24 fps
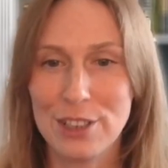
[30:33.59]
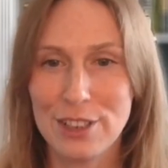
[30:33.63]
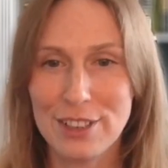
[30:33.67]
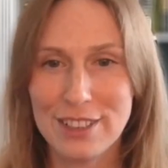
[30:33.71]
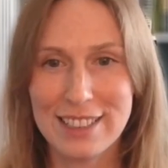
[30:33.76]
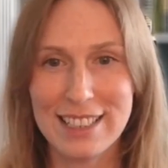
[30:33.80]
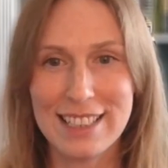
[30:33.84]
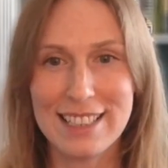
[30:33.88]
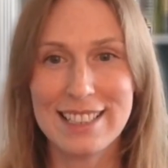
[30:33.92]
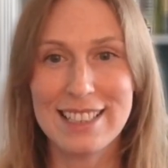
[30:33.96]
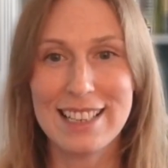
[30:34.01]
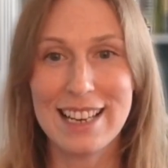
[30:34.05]
your
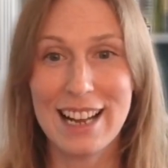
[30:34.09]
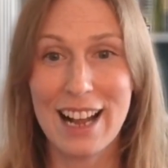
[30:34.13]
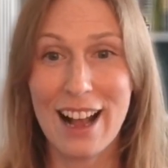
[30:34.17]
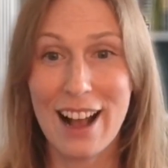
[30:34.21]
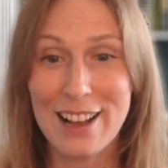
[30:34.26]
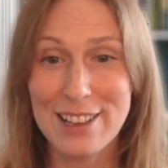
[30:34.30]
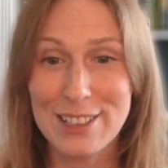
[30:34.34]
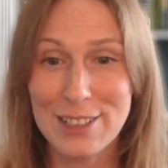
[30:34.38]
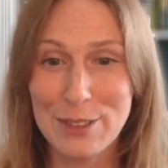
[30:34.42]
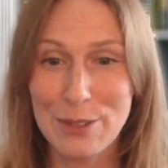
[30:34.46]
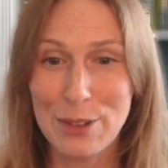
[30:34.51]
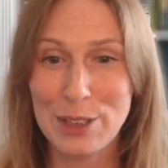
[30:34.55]
existing
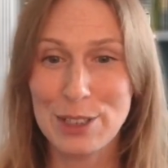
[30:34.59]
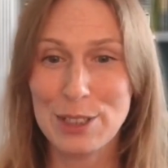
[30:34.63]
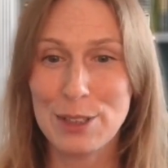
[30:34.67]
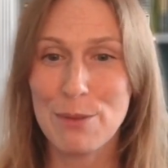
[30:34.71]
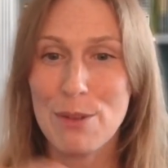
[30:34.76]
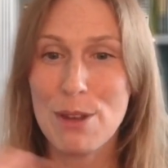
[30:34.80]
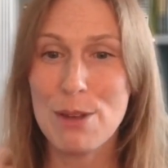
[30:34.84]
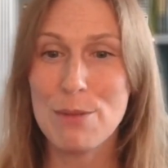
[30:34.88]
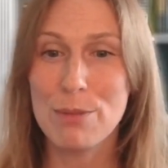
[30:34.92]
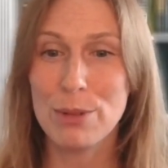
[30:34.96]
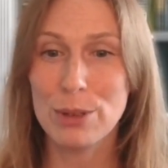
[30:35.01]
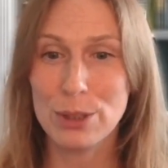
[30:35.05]
customers,
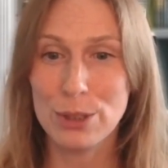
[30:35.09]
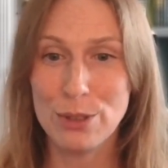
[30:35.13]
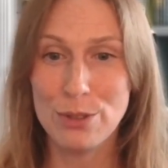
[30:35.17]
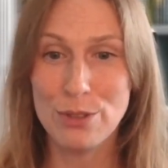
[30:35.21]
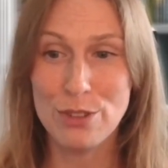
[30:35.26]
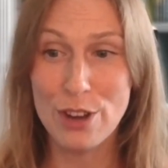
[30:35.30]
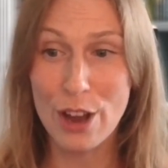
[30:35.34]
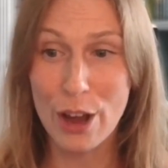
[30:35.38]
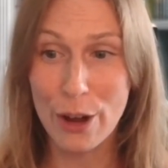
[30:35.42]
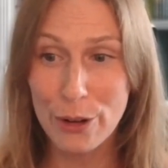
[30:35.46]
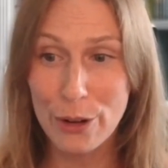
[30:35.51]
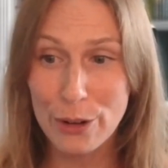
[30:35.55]
and people who
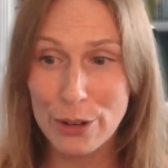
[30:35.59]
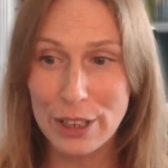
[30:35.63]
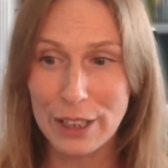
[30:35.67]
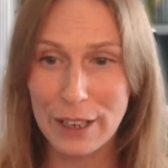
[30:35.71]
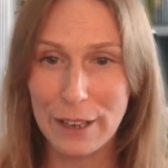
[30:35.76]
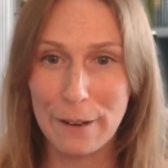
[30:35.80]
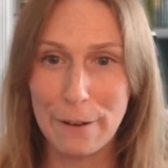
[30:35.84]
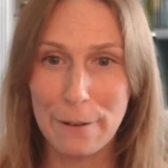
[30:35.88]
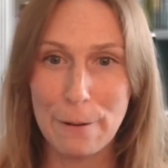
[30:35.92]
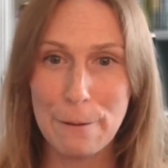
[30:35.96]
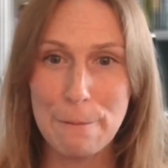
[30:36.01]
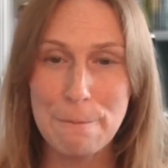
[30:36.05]
know
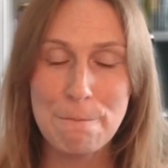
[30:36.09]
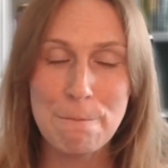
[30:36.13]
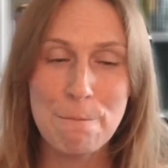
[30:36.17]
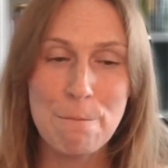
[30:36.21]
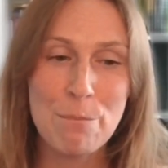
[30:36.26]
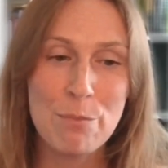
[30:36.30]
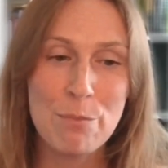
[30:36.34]
you.